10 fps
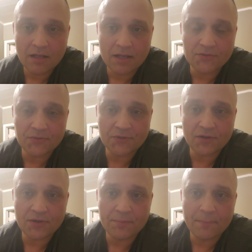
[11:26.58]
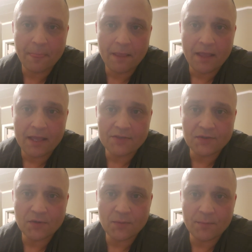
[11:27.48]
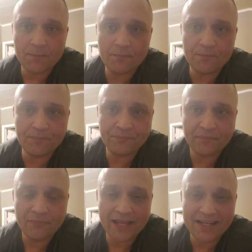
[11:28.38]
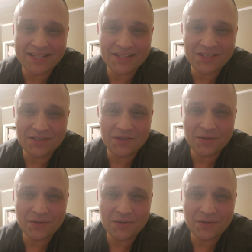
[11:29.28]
and so it's gone. And so that attention,